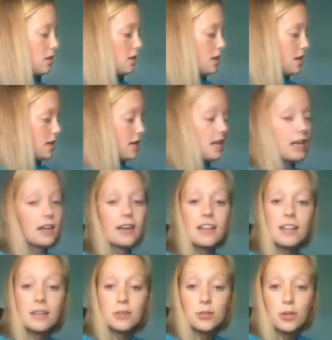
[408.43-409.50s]
and it is
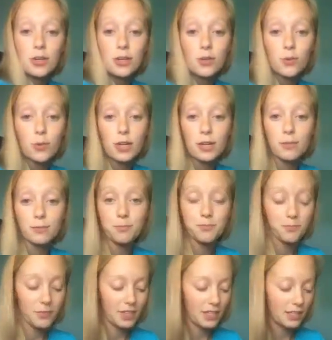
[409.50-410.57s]
on its way.
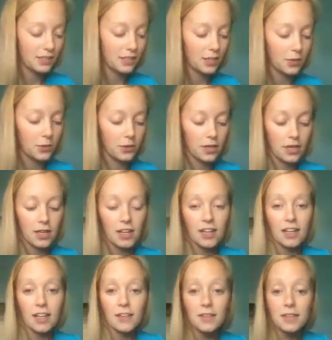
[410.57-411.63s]
So,
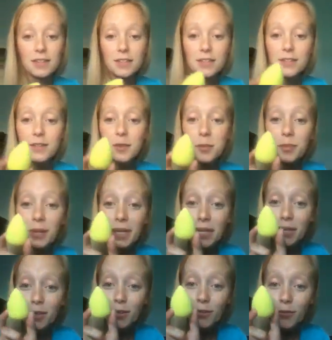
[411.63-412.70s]
this is the blender
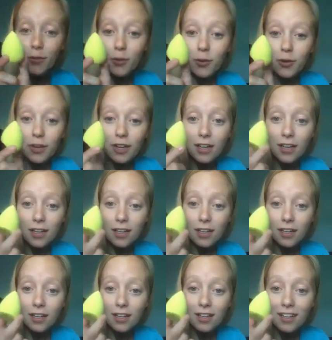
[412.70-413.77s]
full.
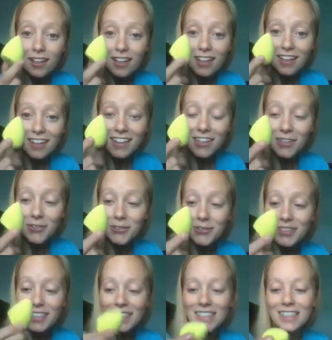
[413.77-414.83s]
How cute.
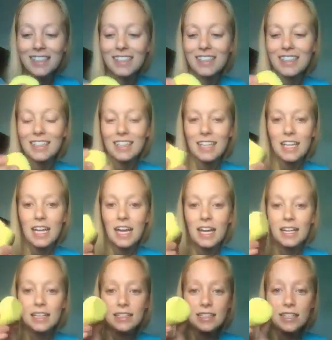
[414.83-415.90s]
And it's
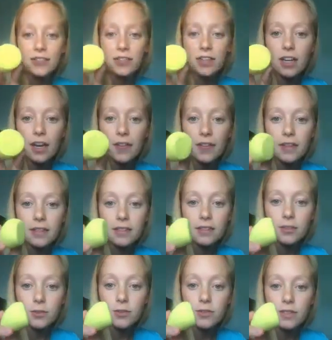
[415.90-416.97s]
even got this little
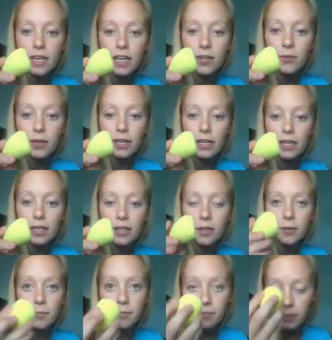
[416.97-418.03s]
side right here
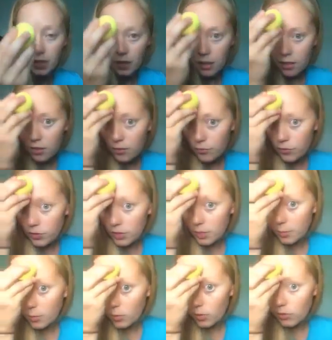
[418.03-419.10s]
for your more
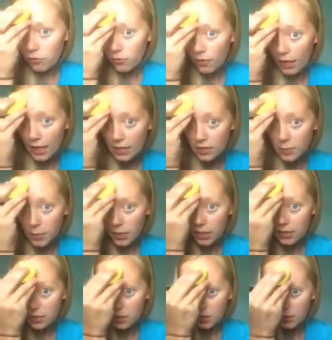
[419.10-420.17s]
flat spots on
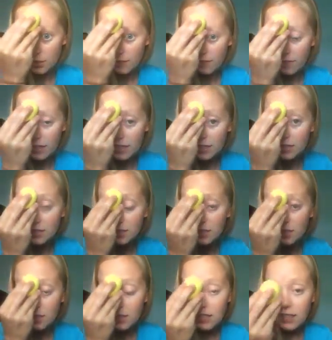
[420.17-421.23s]
your face.
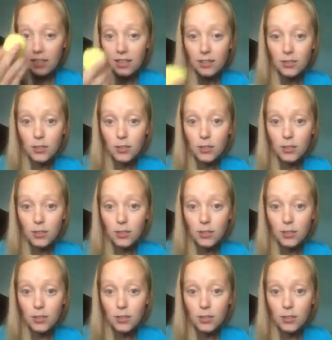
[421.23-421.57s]
So it's